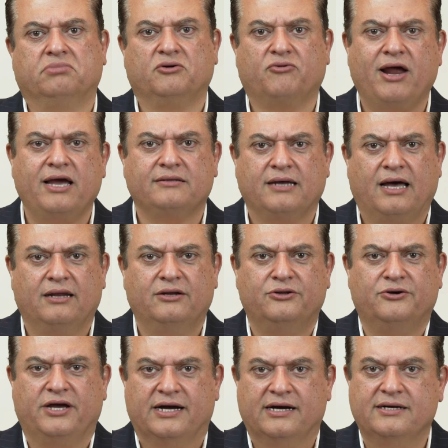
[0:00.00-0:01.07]
great,
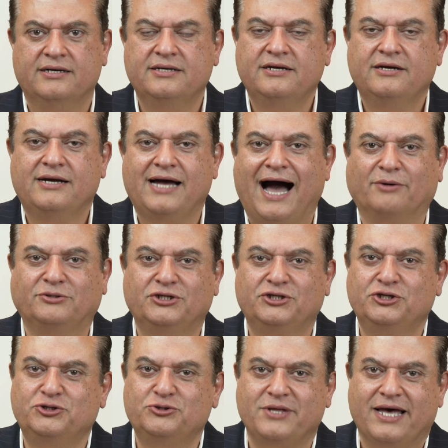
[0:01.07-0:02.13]
hallelujah. How did
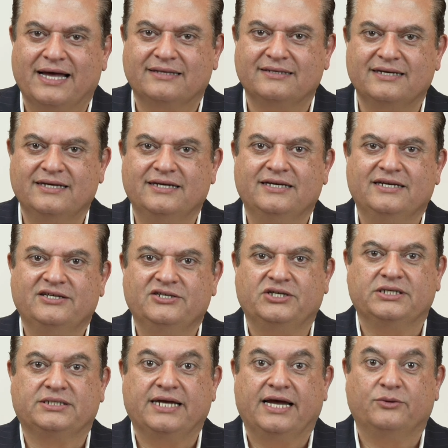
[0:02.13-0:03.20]
you do that?
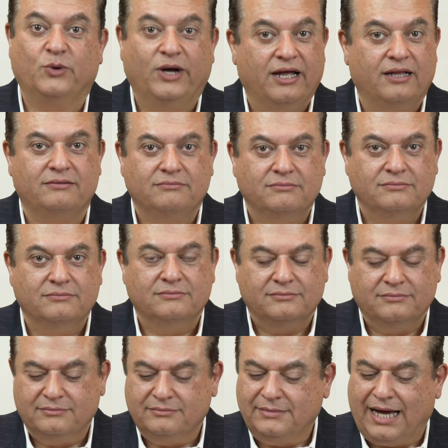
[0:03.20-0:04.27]
She said, well,
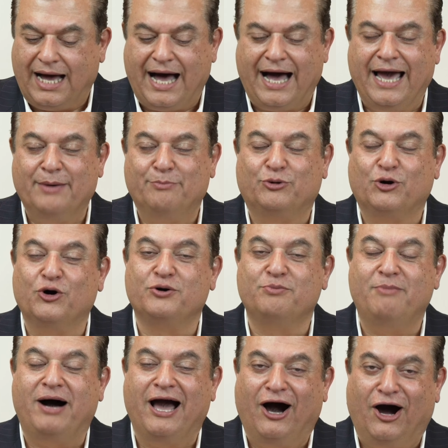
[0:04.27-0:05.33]
I broke
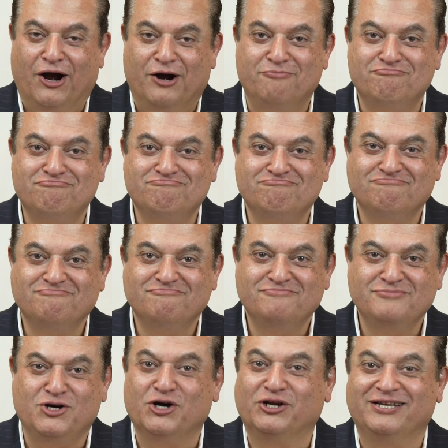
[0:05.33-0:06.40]
my arm,
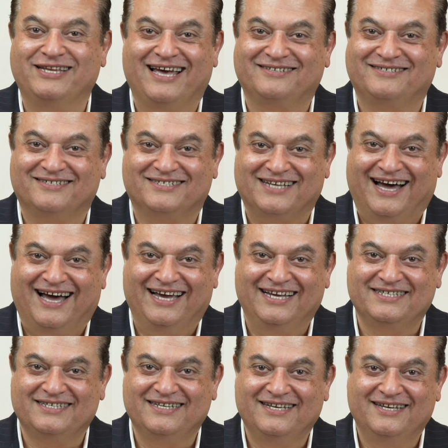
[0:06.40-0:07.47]
couldn't
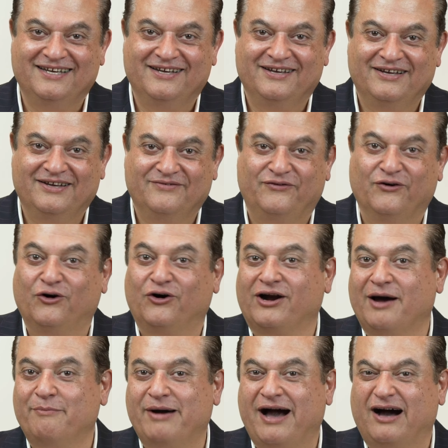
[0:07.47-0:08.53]
exercise for
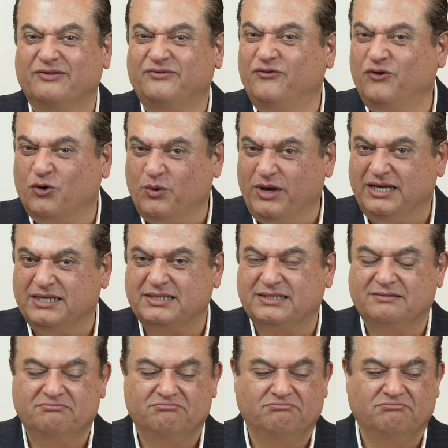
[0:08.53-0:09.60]
about 4
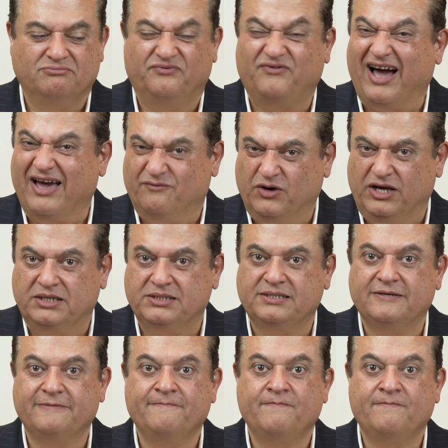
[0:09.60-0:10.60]
weeks, 5 weeks,